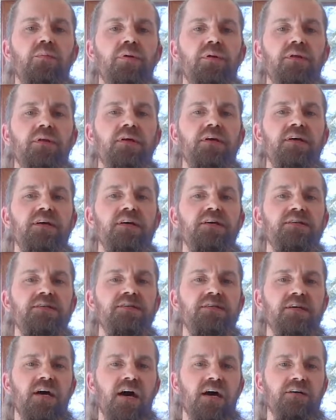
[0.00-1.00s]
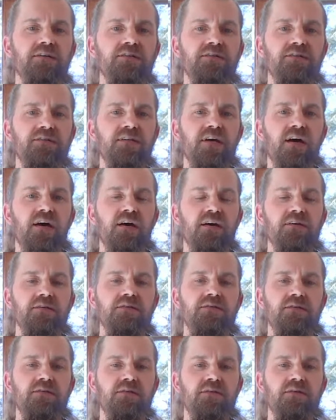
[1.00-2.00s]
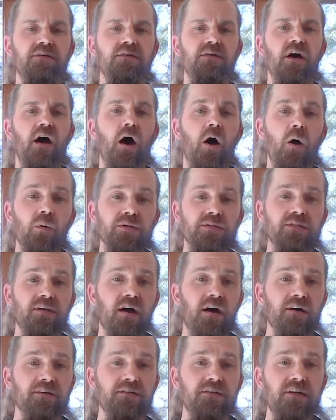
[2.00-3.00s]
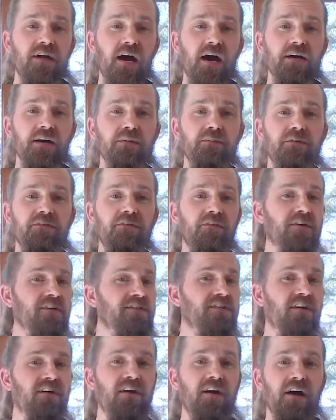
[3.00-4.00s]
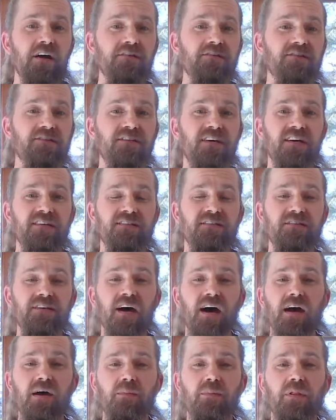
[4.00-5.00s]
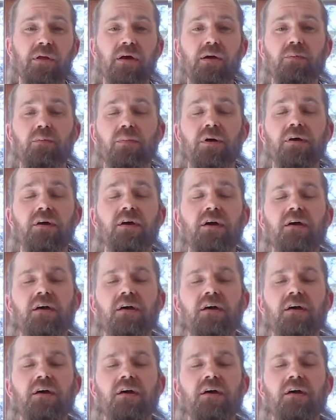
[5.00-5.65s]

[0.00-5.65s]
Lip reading: Please exercise. Always talk to your doctor before you start an exercise or diet plan, but